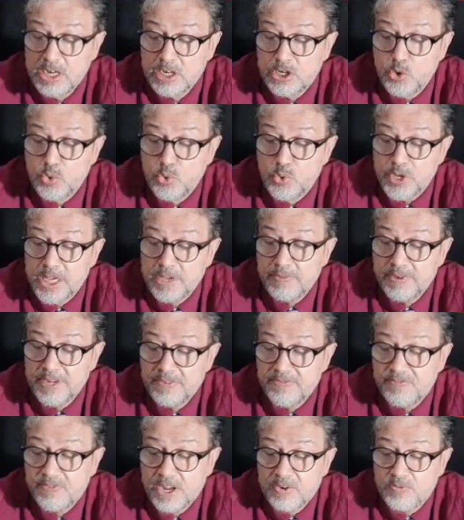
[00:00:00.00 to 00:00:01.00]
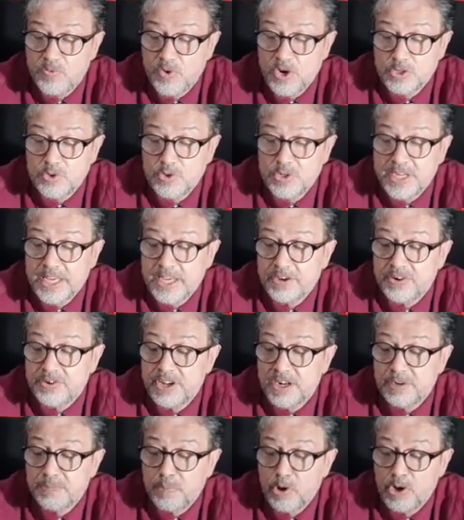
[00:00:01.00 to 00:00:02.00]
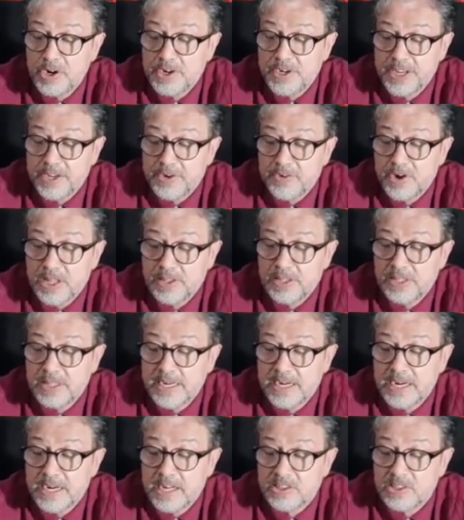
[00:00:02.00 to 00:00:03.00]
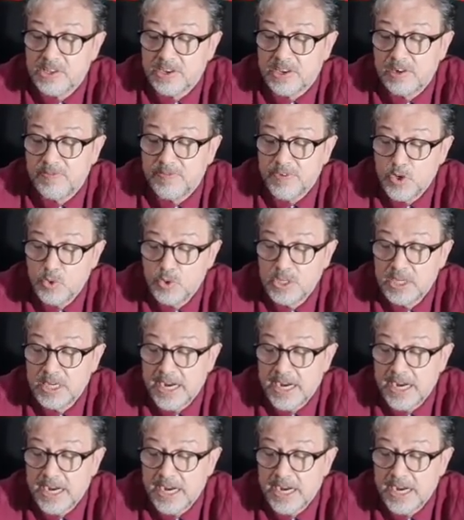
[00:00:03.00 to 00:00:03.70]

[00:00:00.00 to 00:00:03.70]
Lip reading: 2. Even if one were to take a realpolitik rather than an ethical view,